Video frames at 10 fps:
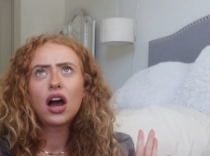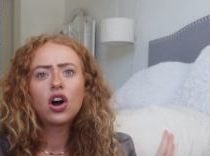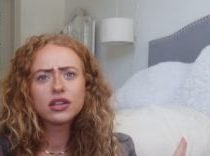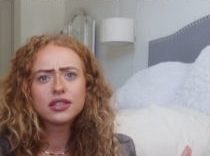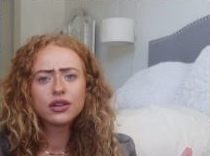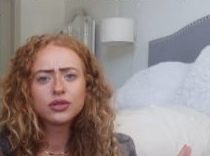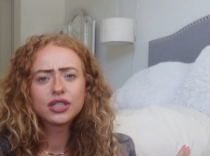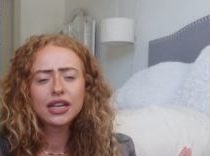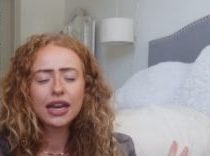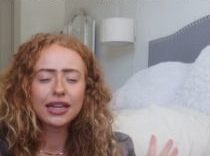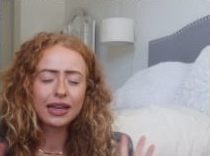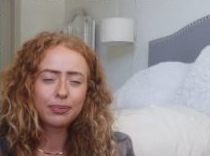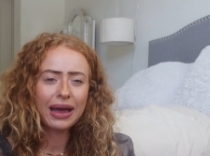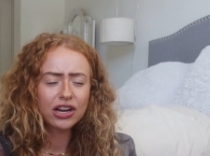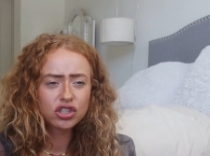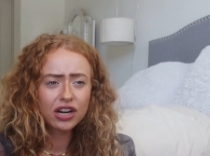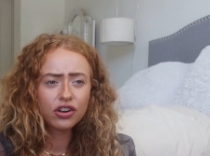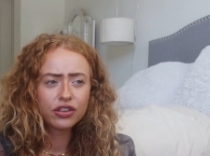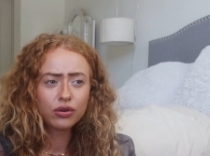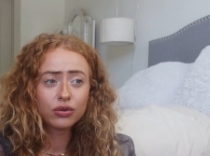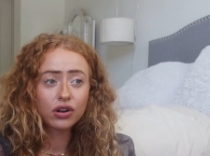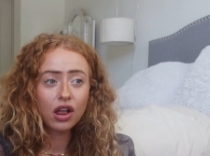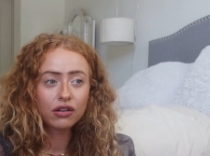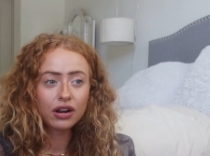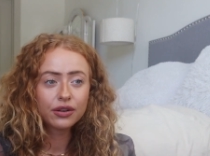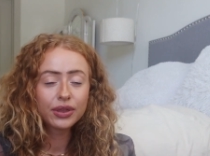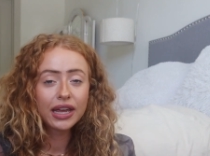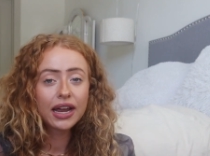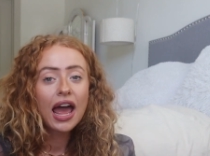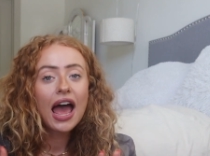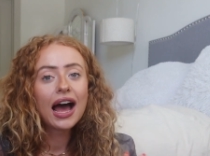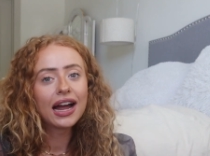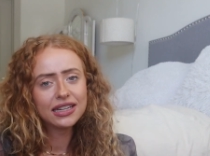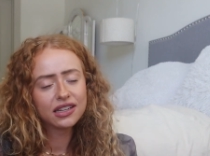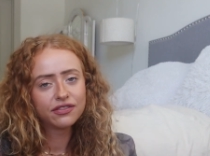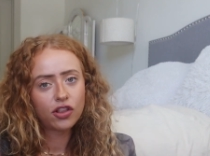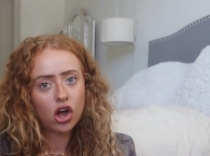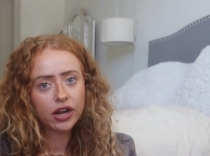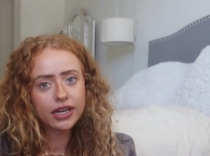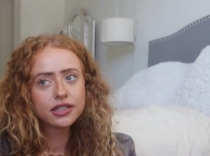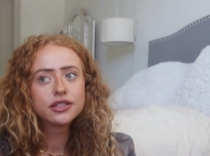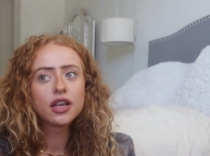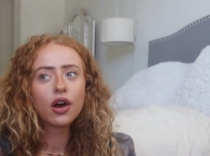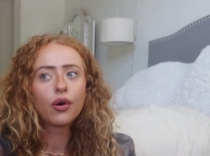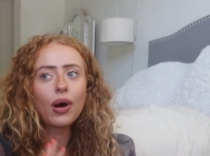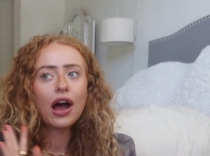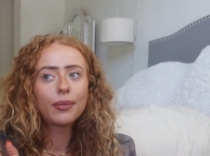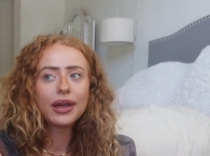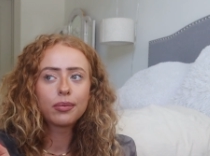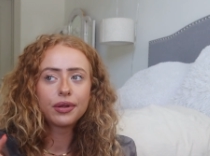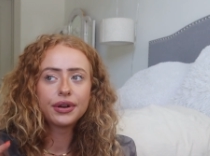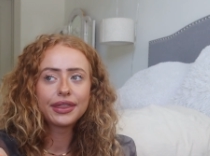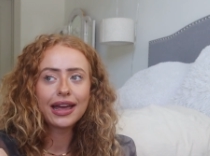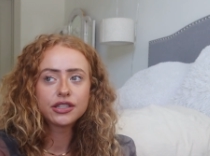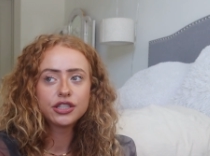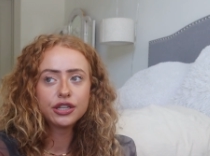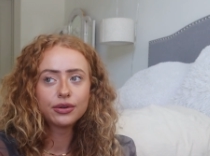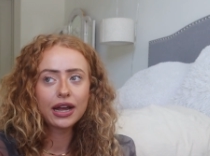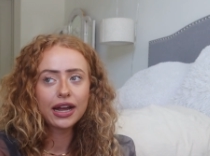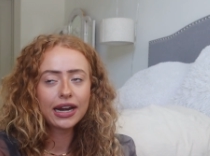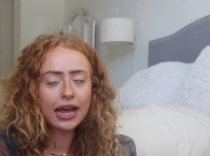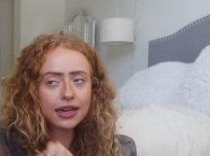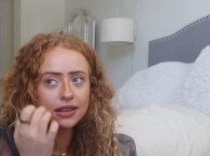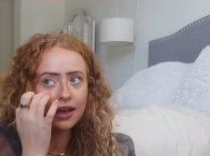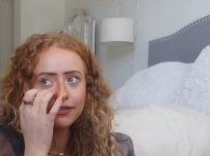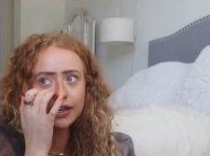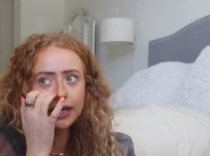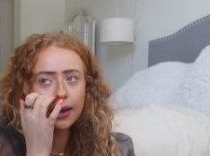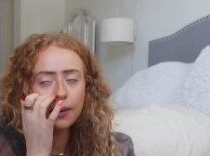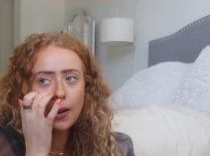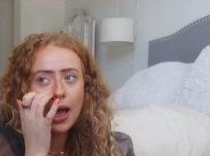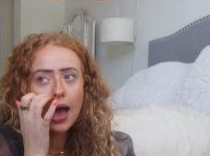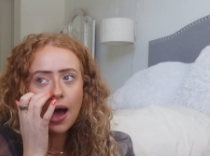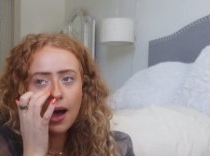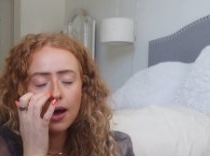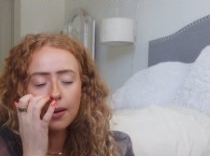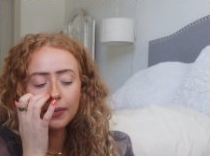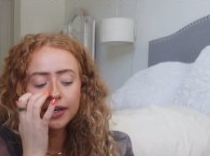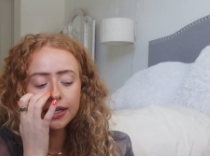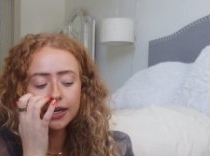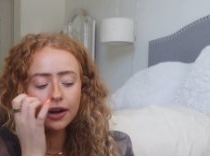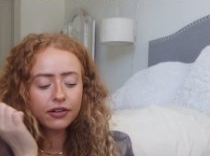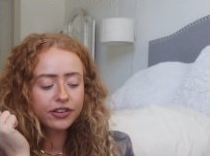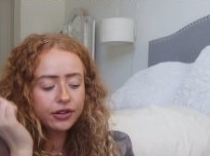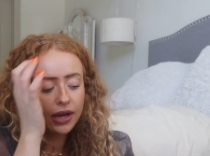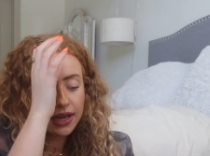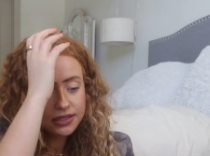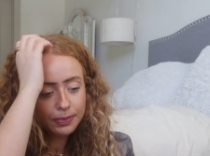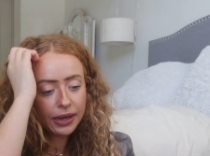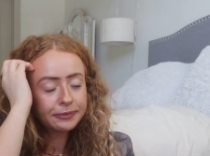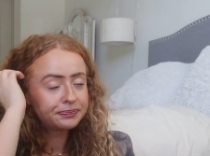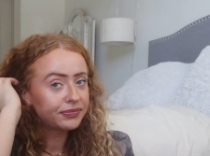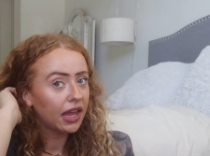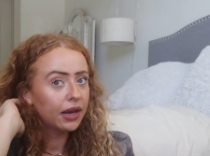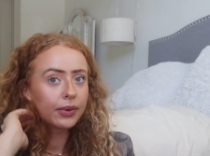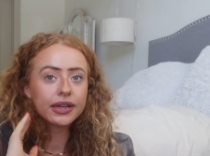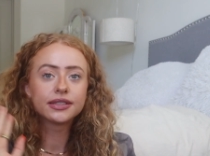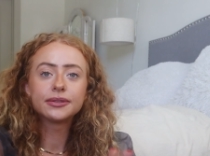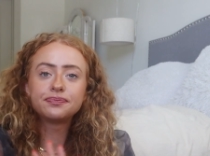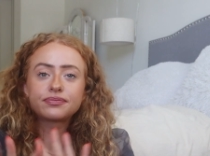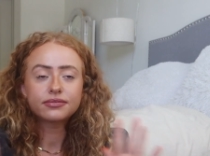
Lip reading: Also, to kind of like backtrack on the whole Colorado thing, I did vlog it, so I'll be uploading that soon. I got to edit that video and get it out for you guys. But anyways,